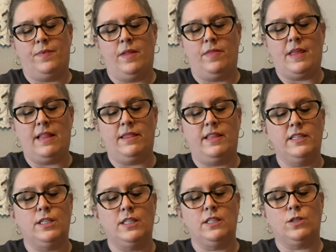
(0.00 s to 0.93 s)
that
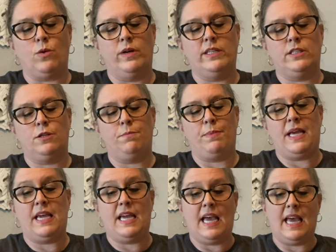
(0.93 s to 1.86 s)
this is going to
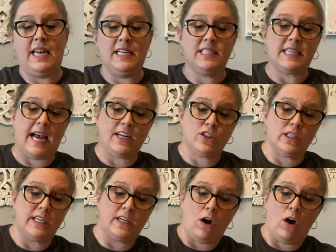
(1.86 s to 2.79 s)
be, and it's
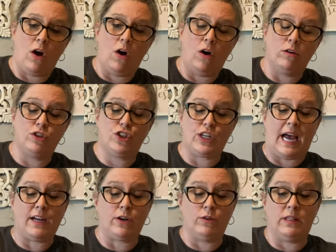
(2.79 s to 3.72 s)
actually called
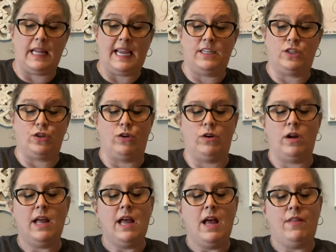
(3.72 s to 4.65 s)

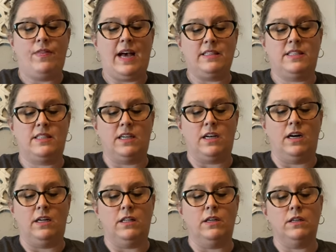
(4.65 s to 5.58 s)
jack-o'-lantern. That's the
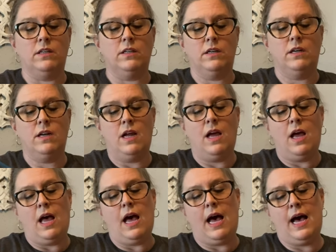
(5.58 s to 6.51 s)
color,
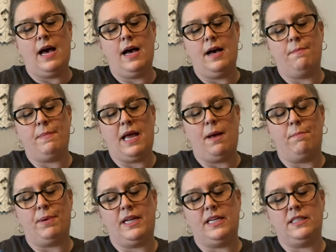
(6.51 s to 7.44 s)
um,
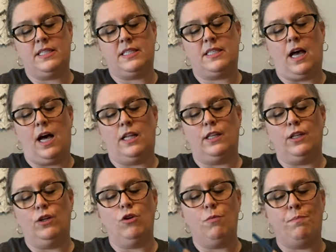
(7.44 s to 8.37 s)
but it's a
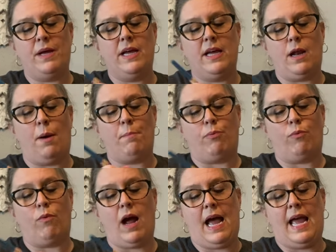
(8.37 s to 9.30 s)
little bit
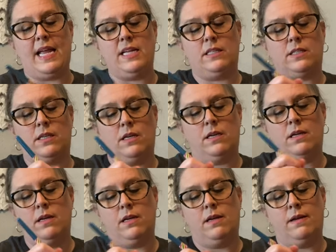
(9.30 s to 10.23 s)
bright,
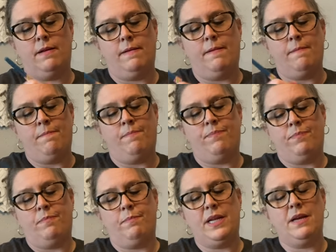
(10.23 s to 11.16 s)

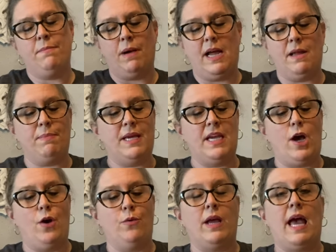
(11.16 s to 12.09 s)
but it might be
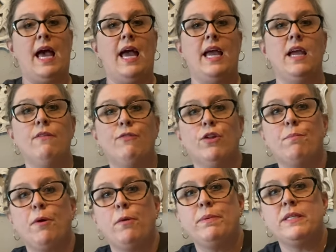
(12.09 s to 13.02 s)
okay for the
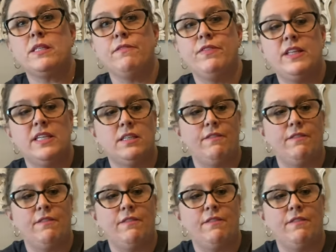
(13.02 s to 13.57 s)
purpose of this